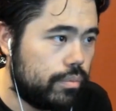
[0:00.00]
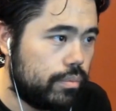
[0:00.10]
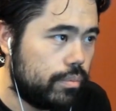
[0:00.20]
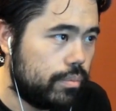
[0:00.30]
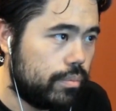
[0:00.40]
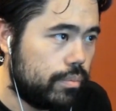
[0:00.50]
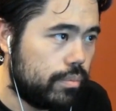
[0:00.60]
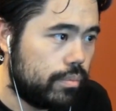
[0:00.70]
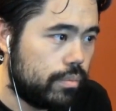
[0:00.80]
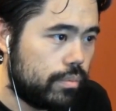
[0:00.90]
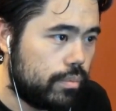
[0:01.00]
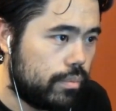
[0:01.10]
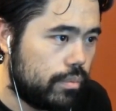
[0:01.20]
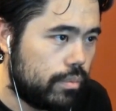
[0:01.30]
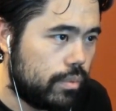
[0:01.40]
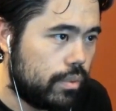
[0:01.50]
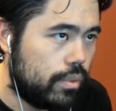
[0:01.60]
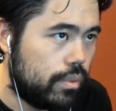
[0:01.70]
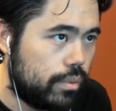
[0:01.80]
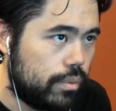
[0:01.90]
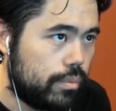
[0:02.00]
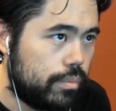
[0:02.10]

Nothing is said.